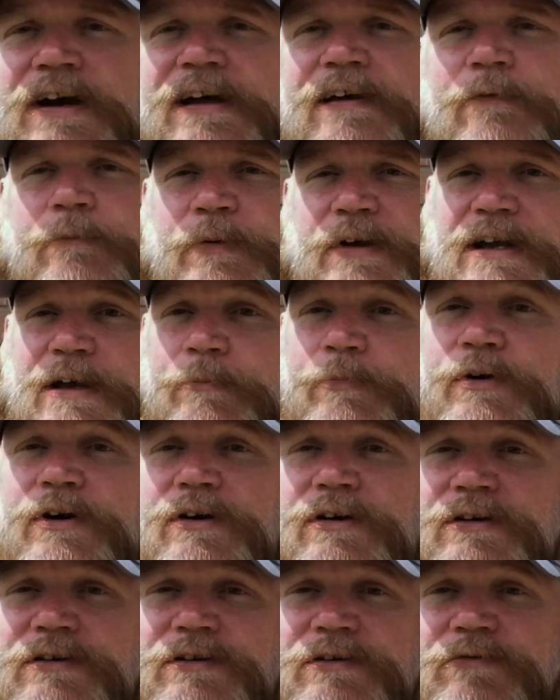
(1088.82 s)
I have been a
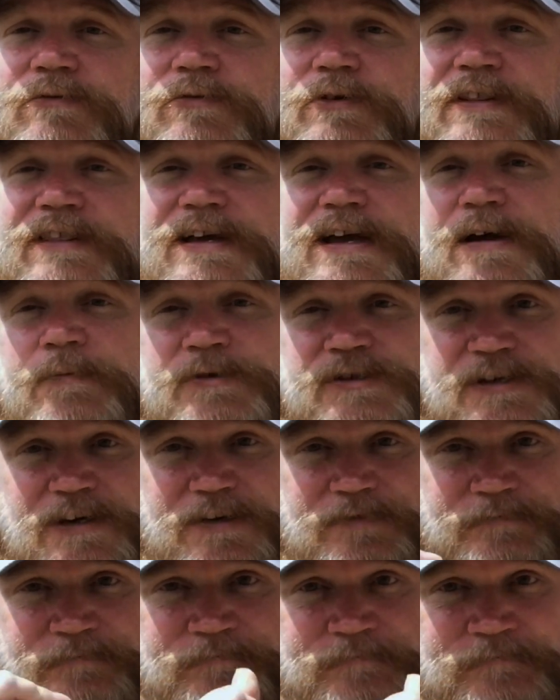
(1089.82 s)
partner with Amazon